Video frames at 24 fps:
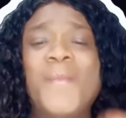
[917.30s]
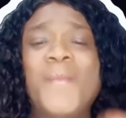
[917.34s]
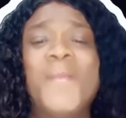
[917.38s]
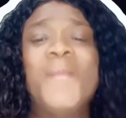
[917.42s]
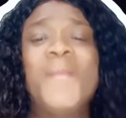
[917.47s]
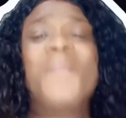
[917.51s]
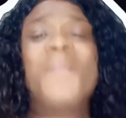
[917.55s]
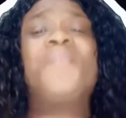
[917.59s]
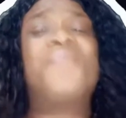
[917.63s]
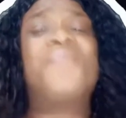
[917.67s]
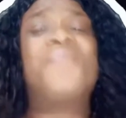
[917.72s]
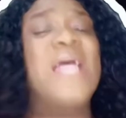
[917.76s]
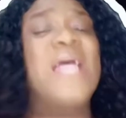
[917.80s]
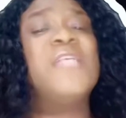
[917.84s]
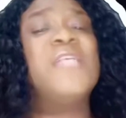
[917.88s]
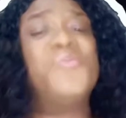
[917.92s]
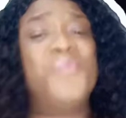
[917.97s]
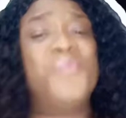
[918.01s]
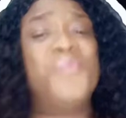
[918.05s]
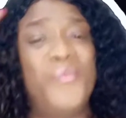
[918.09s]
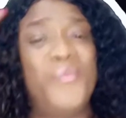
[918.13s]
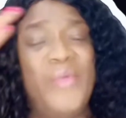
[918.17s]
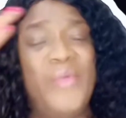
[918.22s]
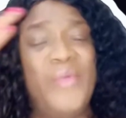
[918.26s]
That's
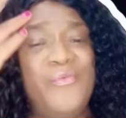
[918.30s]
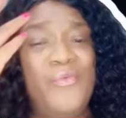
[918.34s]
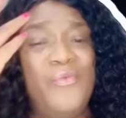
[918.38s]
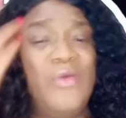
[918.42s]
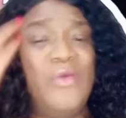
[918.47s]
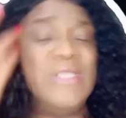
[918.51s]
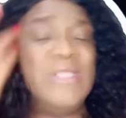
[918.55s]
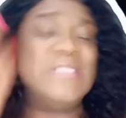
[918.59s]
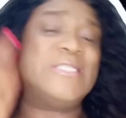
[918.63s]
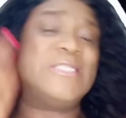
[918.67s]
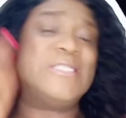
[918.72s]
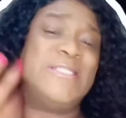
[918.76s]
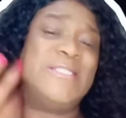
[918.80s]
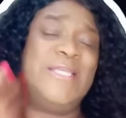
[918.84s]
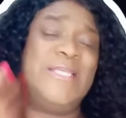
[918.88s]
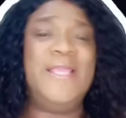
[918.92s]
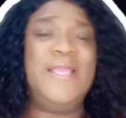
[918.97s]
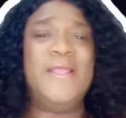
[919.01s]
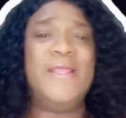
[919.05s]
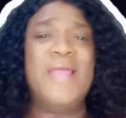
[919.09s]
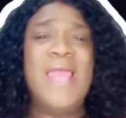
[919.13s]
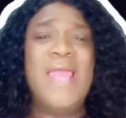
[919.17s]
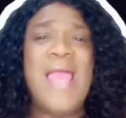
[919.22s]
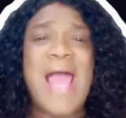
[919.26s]
what we want to see.
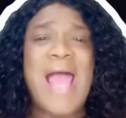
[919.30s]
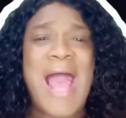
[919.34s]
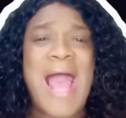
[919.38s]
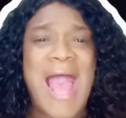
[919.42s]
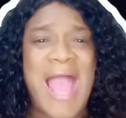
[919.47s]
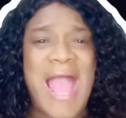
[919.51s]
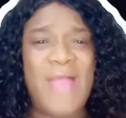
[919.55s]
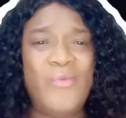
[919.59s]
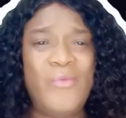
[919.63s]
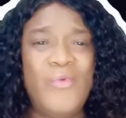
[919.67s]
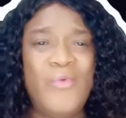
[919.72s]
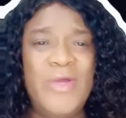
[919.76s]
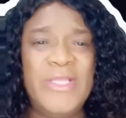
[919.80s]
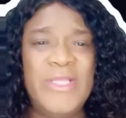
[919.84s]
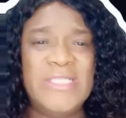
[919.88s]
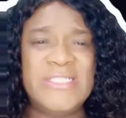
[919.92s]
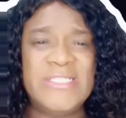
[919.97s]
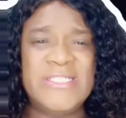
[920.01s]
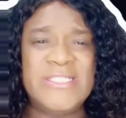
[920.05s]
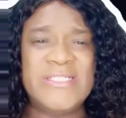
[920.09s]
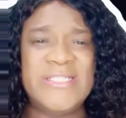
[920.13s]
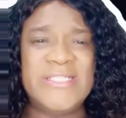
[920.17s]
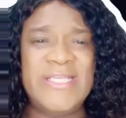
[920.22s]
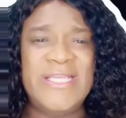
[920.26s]
I want to
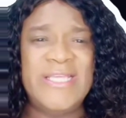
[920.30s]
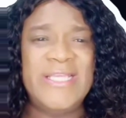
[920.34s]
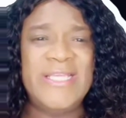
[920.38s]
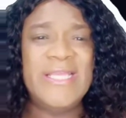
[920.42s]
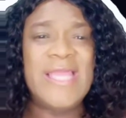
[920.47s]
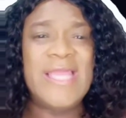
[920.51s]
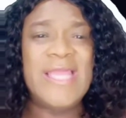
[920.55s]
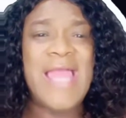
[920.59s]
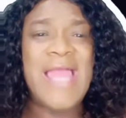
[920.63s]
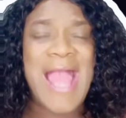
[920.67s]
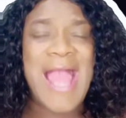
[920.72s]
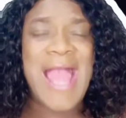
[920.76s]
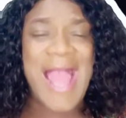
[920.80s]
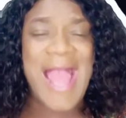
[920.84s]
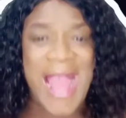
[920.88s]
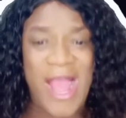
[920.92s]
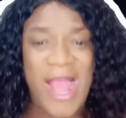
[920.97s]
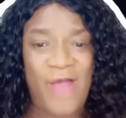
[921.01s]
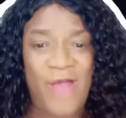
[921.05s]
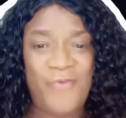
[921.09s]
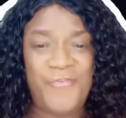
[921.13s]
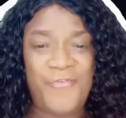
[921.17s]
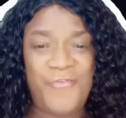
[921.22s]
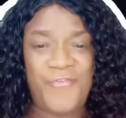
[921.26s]
see
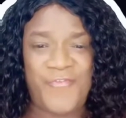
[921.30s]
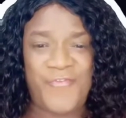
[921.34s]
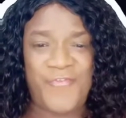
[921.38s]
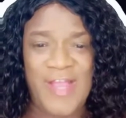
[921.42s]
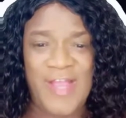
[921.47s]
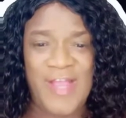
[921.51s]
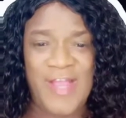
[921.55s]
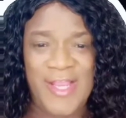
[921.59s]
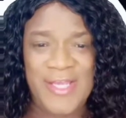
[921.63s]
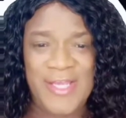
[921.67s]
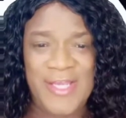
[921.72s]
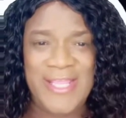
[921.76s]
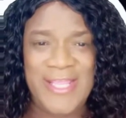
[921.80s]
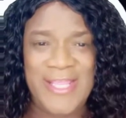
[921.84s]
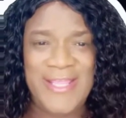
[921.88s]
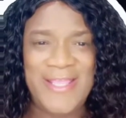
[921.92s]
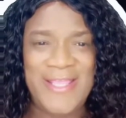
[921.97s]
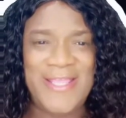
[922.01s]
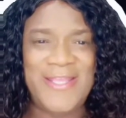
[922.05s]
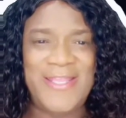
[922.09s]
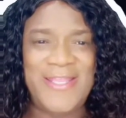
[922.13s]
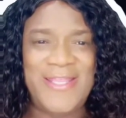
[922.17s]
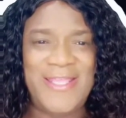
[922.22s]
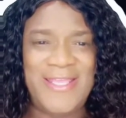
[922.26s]
how funny
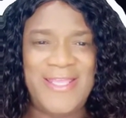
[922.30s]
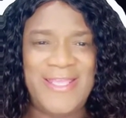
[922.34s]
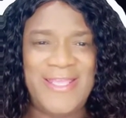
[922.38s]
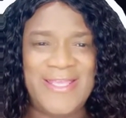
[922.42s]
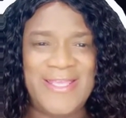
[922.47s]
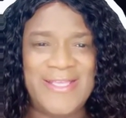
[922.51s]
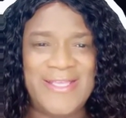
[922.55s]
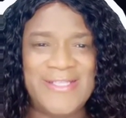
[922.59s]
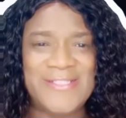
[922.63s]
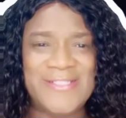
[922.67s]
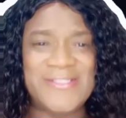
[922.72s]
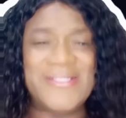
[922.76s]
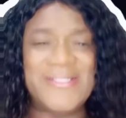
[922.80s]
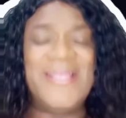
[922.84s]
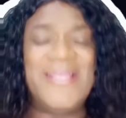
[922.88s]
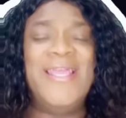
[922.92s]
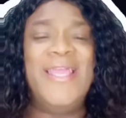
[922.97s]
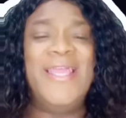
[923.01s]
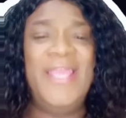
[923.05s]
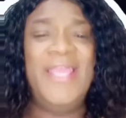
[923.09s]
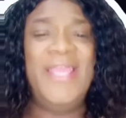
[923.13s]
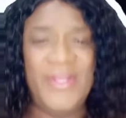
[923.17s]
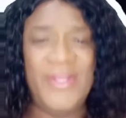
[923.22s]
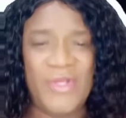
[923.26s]
it is
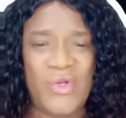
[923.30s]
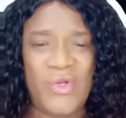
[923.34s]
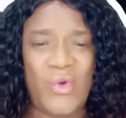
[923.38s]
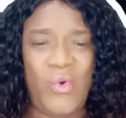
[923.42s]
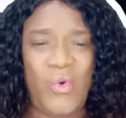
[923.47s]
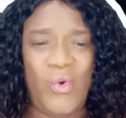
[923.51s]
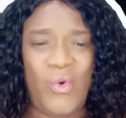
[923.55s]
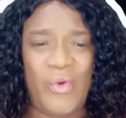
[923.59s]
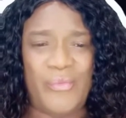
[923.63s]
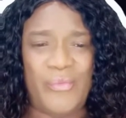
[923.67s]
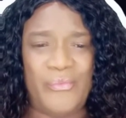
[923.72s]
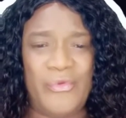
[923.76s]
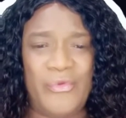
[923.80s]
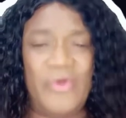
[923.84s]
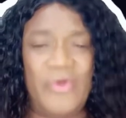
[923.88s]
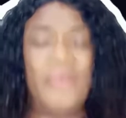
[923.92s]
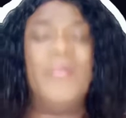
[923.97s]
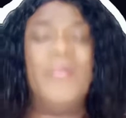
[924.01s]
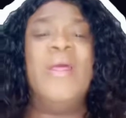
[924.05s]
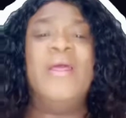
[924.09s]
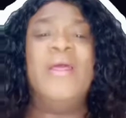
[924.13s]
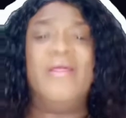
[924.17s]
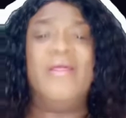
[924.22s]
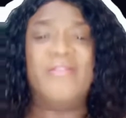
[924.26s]
in a courtroom.
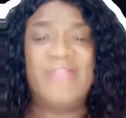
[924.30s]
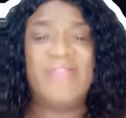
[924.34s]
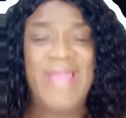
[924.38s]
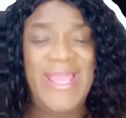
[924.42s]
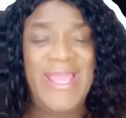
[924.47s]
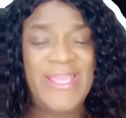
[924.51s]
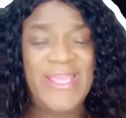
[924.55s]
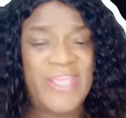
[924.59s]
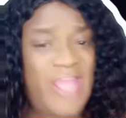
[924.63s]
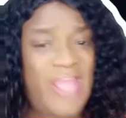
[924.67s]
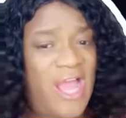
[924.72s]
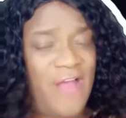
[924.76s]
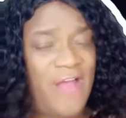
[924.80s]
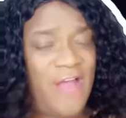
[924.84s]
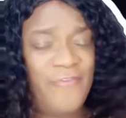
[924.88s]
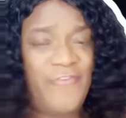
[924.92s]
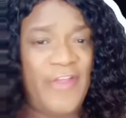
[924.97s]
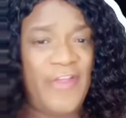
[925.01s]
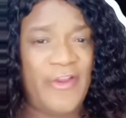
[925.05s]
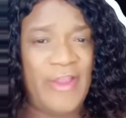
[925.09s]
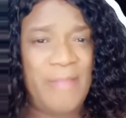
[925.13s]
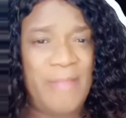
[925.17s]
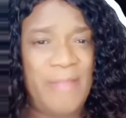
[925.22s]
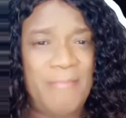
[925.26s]
Thank y'all
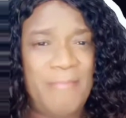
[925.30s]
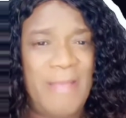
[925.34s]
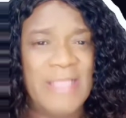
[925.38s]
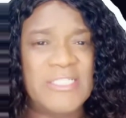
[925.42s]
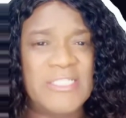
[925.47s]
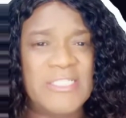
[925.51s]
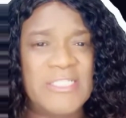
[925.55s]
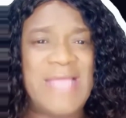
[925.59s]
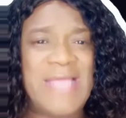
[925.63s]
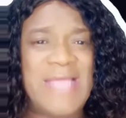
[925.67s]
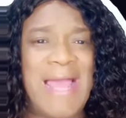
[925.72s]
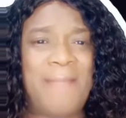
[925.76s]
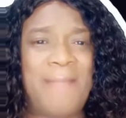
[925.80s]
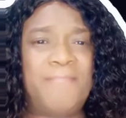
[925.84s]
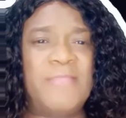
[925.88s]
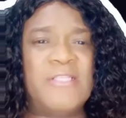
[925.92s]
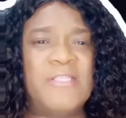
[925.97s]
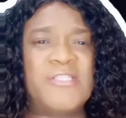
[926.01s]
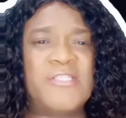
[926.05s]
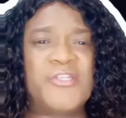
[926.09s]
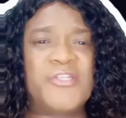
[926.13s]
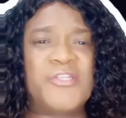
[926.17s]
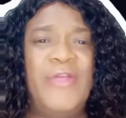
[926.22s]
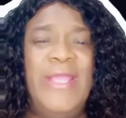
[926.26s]
very much. Tap the
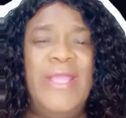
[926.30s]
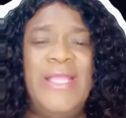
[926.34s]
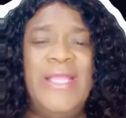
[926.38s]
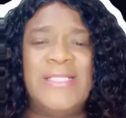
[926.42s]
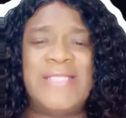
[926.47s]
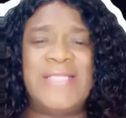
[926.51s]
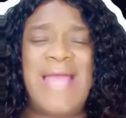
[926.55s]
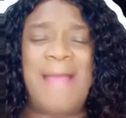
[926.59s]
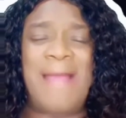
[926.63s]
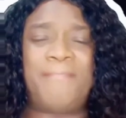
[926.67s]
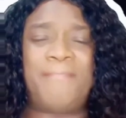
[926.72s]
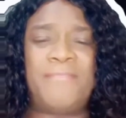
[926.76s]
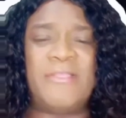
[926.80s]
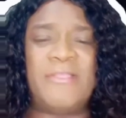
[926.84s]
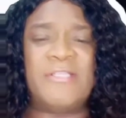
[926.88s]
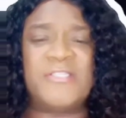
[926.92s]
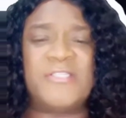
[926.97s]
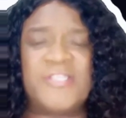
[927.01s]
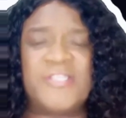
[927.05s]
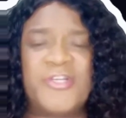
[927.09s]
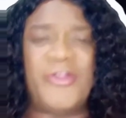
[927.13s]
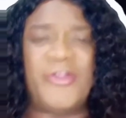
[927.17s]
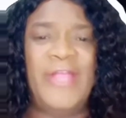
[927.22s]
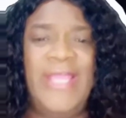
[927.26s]
screen, tap the
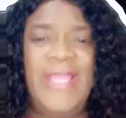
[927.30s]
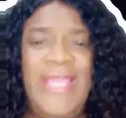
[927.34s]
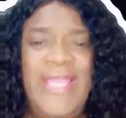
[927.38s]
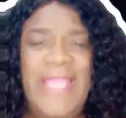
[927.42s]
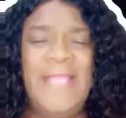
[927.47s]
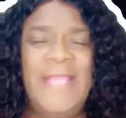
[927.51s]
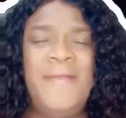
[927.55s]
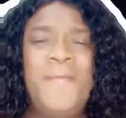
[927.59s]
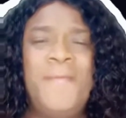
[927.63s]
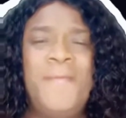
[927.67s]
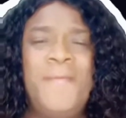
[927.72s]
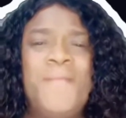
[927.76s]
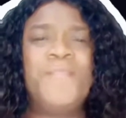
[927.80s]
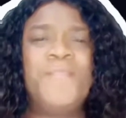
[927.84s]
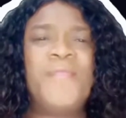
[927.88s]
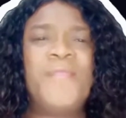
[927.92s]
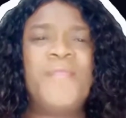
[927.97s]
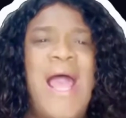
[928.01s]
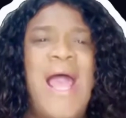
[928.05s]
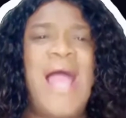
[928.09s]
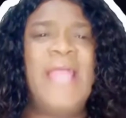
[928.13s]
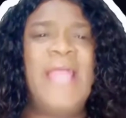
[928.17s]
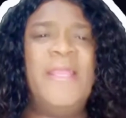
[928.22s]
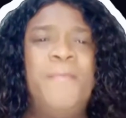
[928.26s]
screen.
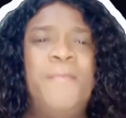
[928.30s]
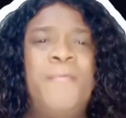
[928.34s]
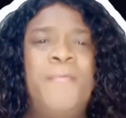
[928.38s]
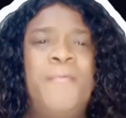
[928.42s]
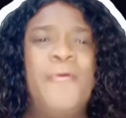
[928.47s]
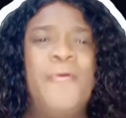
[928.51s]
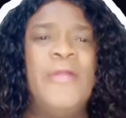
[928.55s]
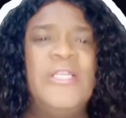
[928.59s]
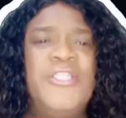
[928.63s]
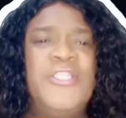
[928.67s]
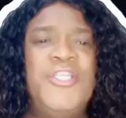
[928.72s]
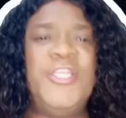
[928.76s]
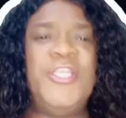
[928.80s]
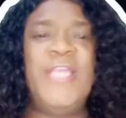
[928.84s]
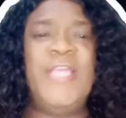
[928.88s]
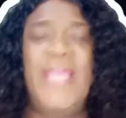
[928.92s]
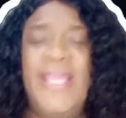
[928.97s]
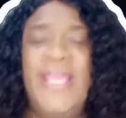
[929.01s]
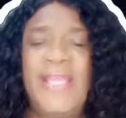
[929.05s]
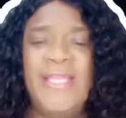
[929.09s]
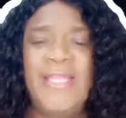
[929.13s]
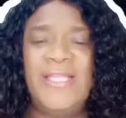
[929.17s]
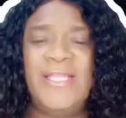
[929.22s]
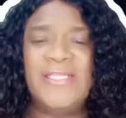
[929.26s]
I appreciate
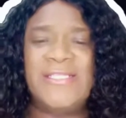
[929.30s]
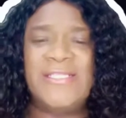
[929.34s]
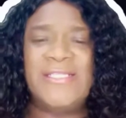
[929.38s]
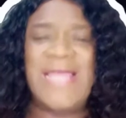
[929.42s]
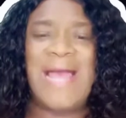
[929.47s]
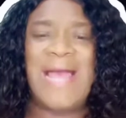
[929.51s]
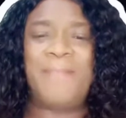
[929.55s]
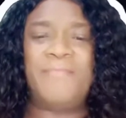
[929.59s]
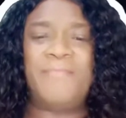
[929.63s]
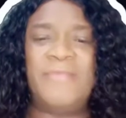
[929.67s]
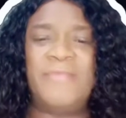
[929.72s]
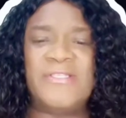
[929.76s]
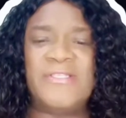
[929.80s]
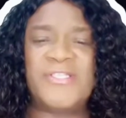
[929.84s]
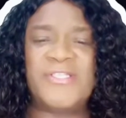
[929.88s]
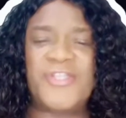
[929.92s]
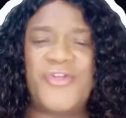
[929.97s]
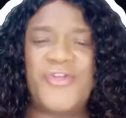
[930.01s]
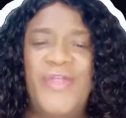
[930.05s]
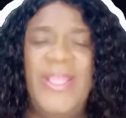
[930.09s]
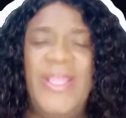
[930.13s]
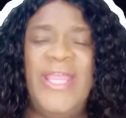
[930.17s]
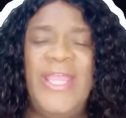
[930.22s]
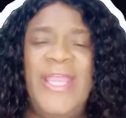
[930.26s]
it. Tap the
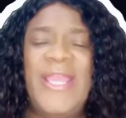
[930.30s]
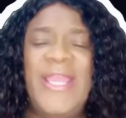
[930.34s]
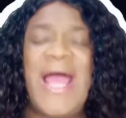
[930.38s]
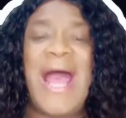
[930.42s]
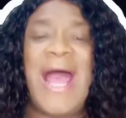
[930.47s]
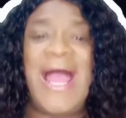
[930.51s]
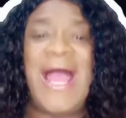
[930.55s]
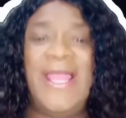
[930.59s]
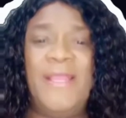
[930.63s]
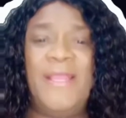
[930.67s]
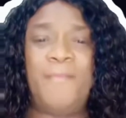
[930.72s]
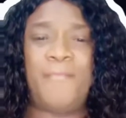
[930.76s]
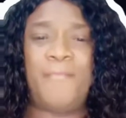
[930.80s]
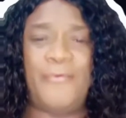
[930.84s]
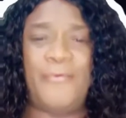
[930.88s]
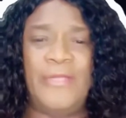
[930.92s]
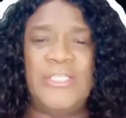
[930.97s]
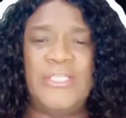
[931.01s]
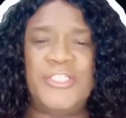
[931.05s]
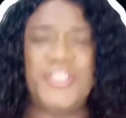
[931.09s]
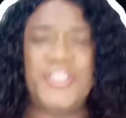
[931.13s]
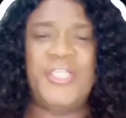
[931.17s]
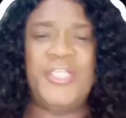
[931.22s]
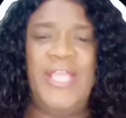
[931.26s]
screen. I
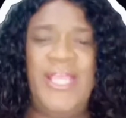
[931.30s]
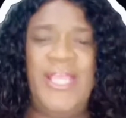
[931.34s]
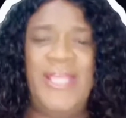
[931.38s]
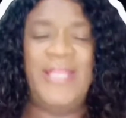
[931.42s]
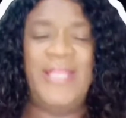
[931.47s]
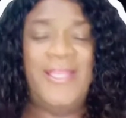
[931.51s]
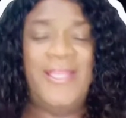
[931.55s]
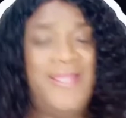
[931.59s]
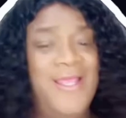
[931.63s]
appreciate it.